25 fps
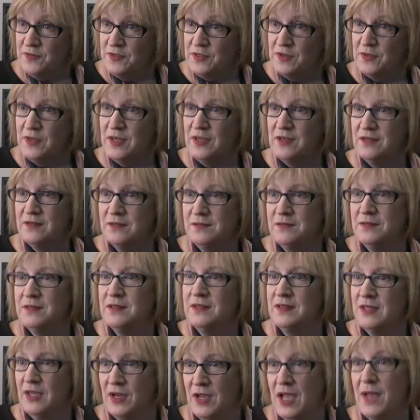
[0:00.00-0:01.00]
So they're
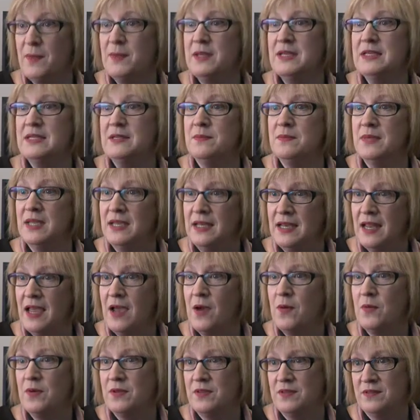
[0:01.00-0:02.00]
coming to me
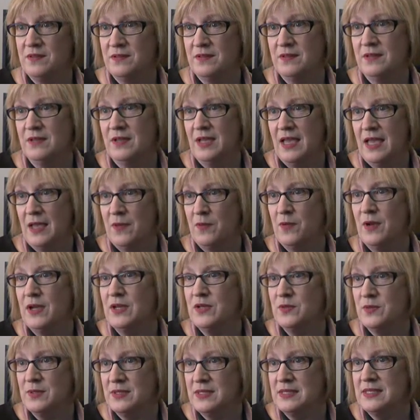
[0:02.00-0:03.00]
now with
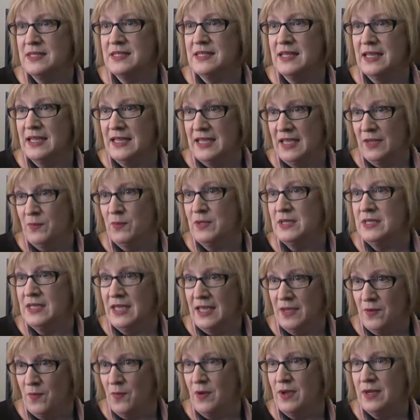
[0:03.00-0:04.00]
graduates and saying, can we
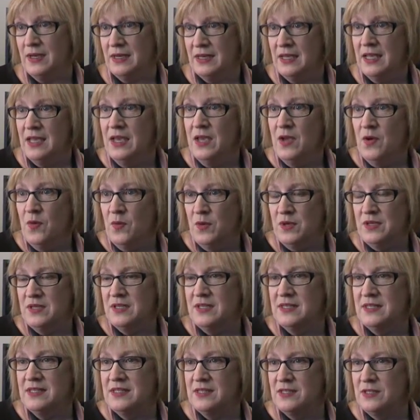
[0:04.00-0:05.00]
take one? Which
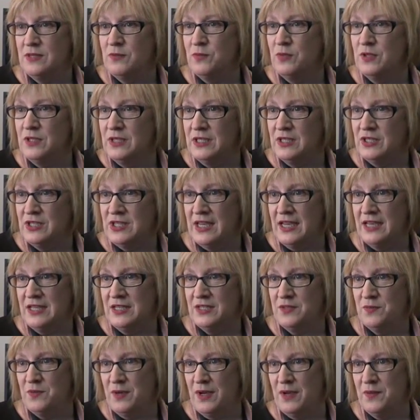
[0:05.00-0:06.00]
has really
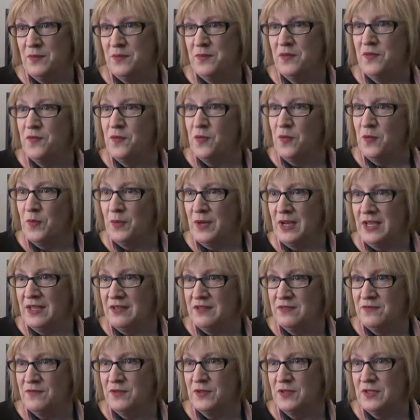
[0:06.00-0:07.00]
changed around. Before, when I
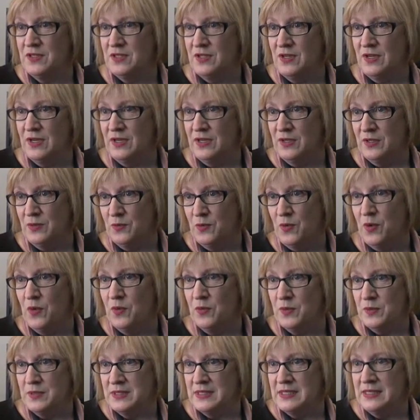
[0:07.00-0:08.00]
first started in the
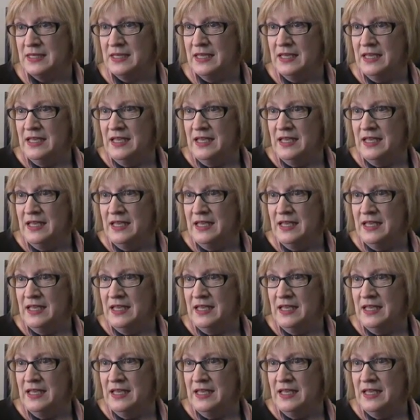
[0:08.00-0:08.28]
role, it was